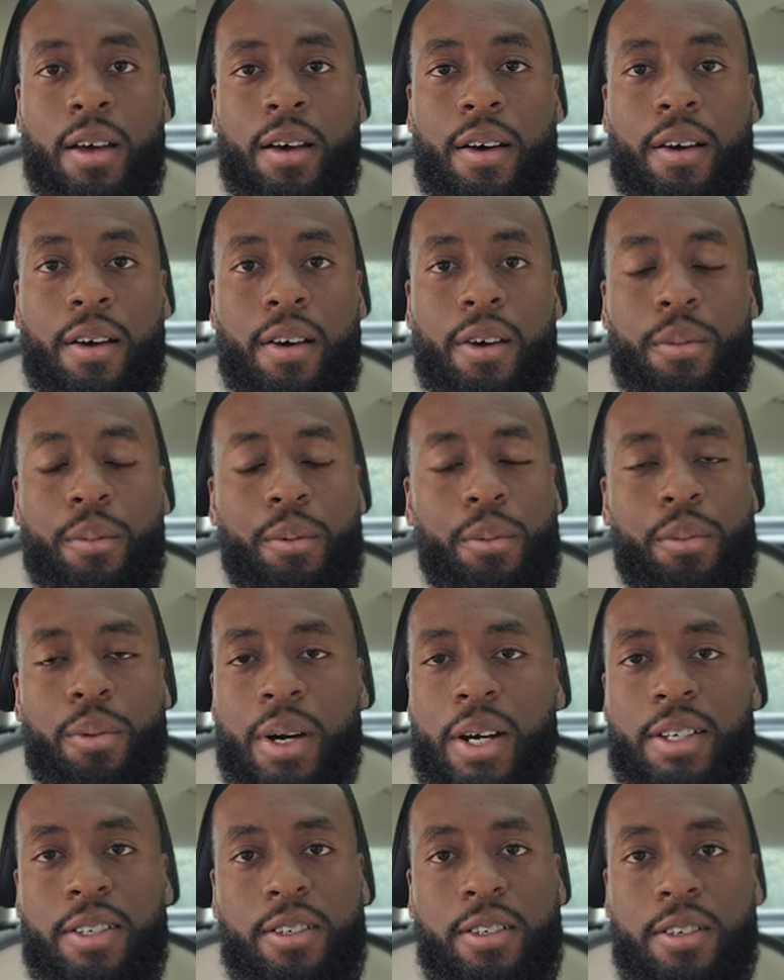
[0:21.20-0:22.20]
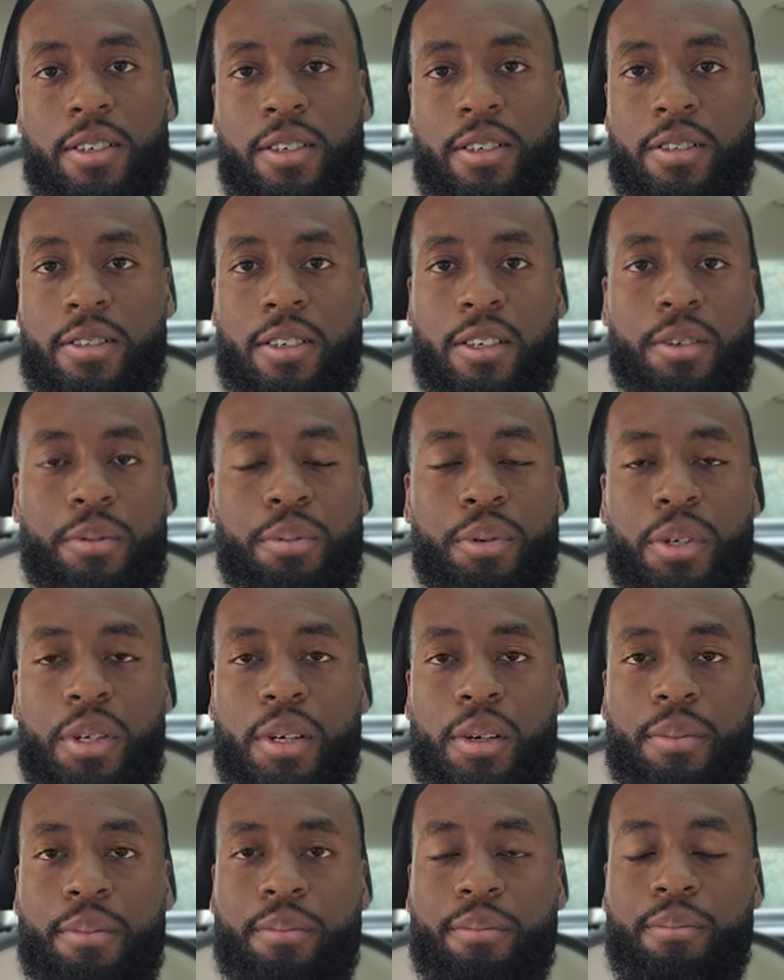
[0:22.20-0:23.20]
Bryce Young is going to put
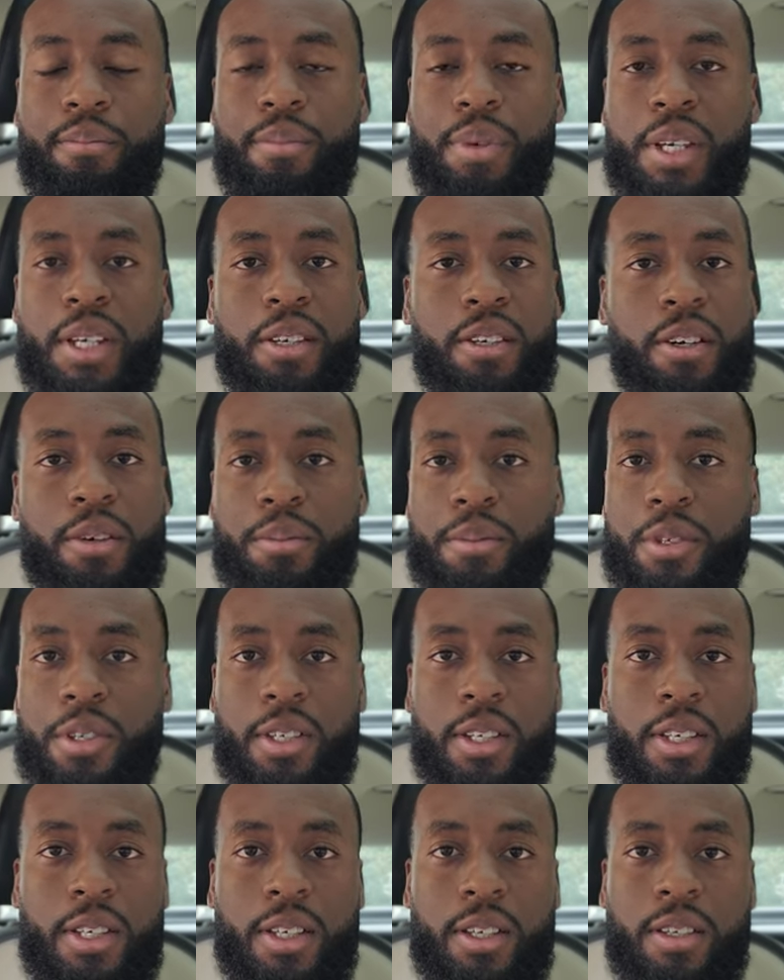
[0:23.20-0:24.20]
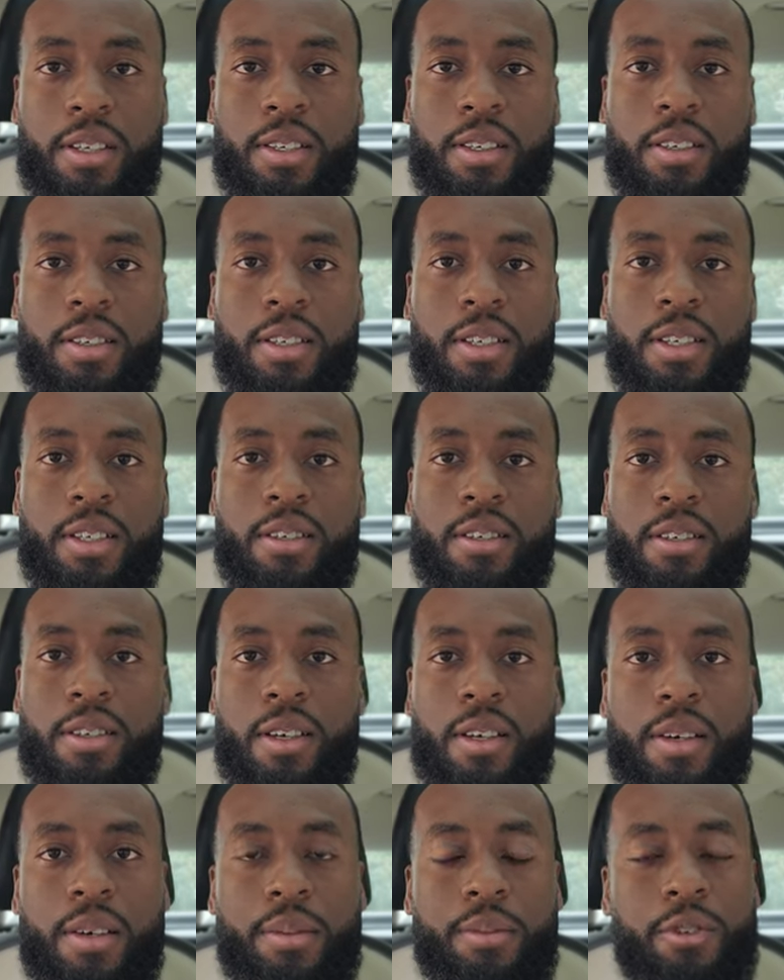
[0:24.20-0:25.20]
up big numbers again this season.
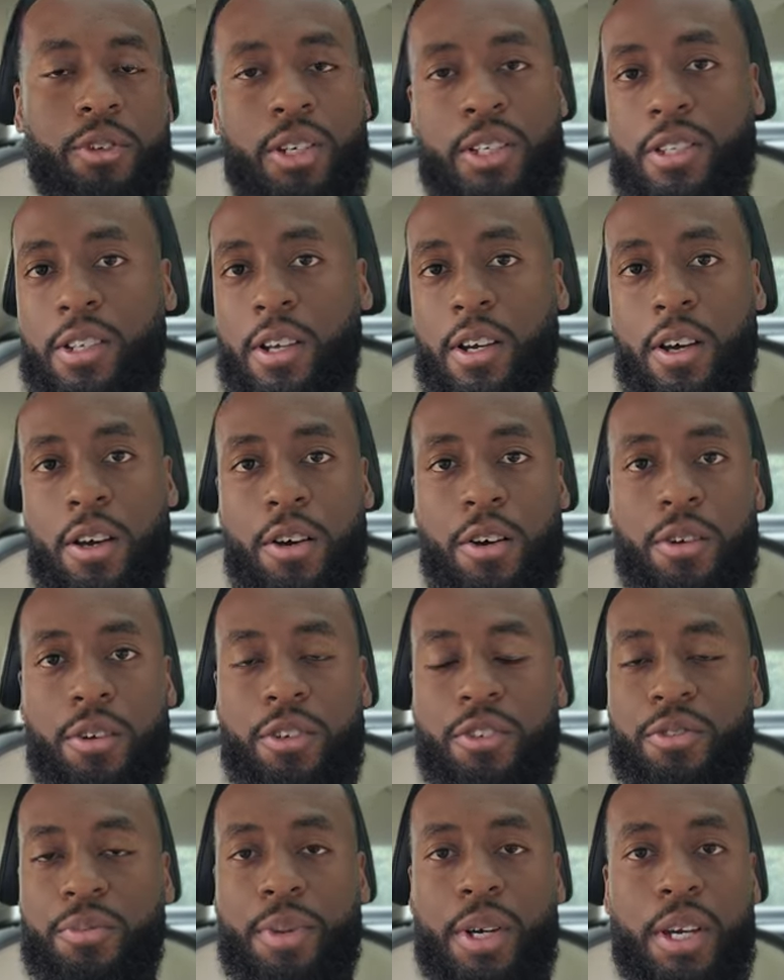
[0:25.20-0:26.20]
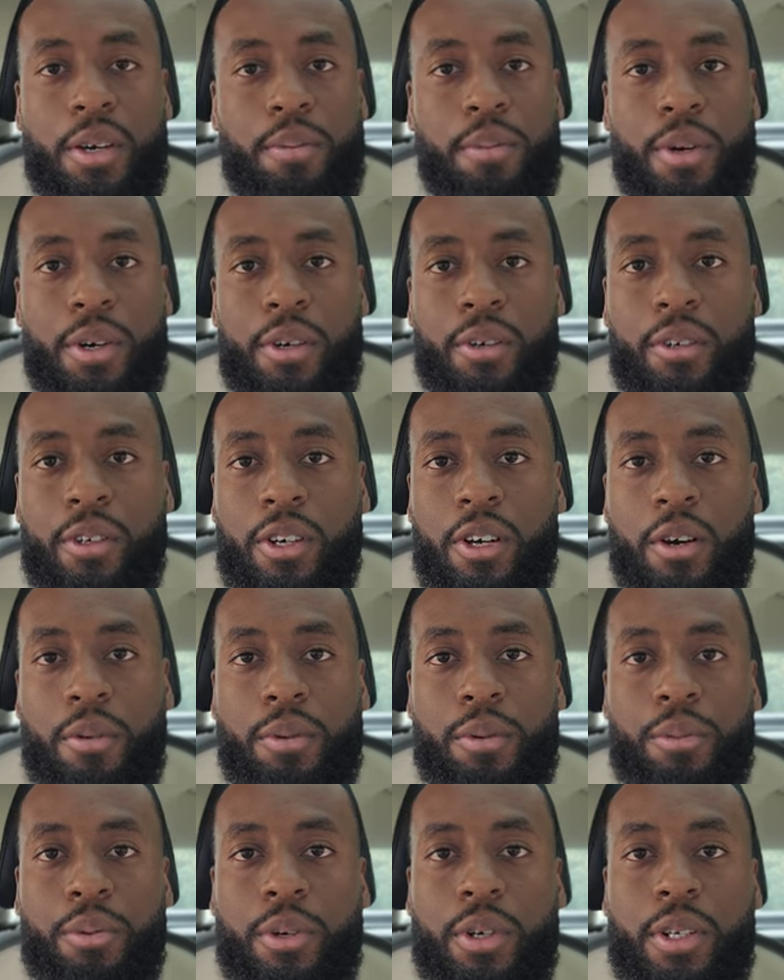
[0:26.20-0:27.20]
Trayshon Holden, Jermaine Burton, Kobe
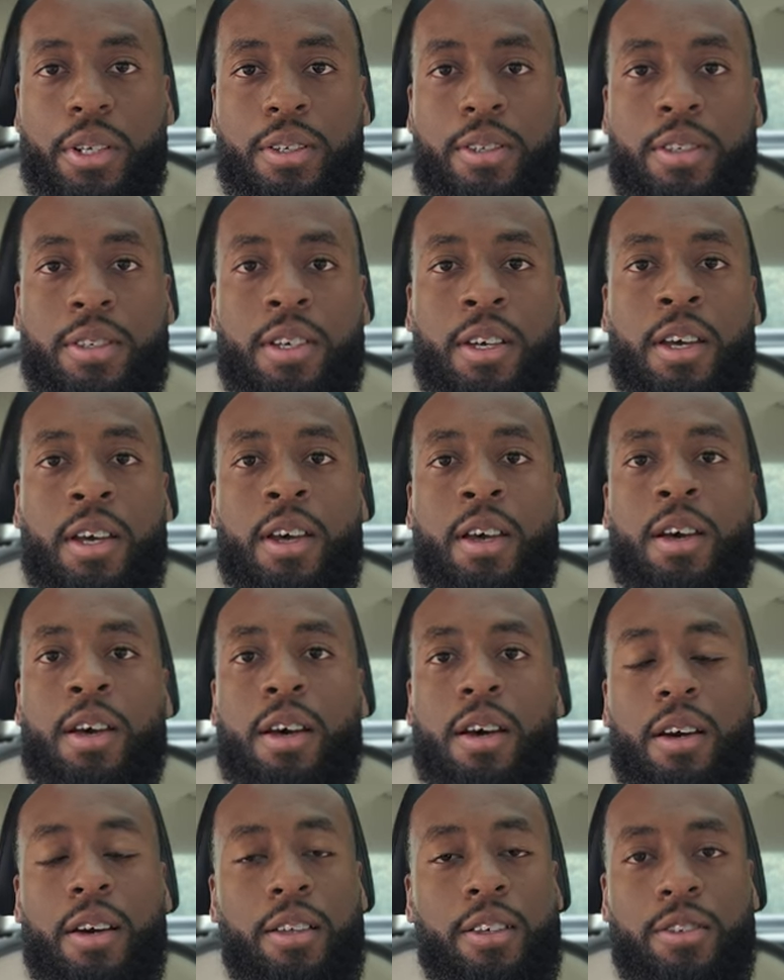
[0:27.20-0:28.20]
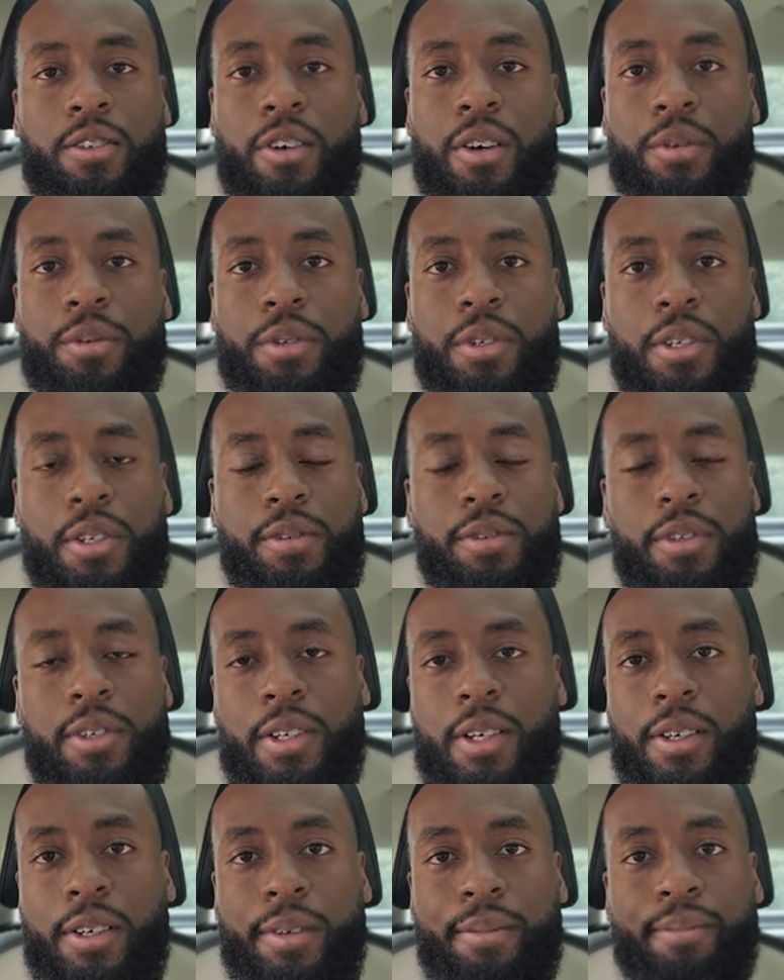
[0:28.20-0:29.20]
Prentice, the star receivers
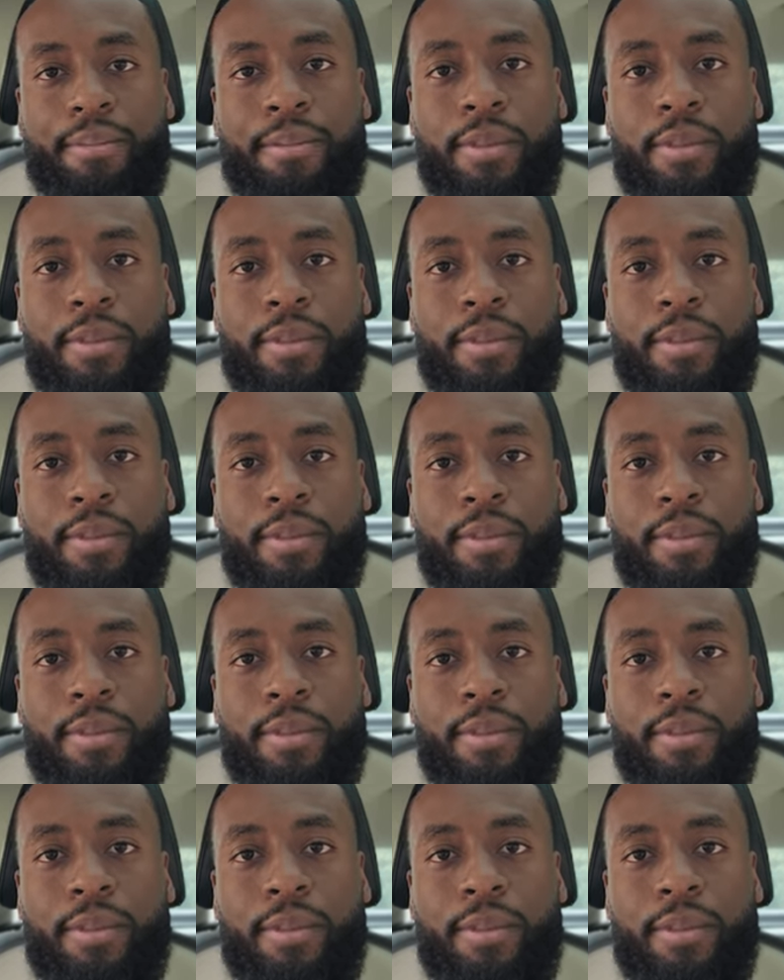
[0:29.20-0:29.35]
there.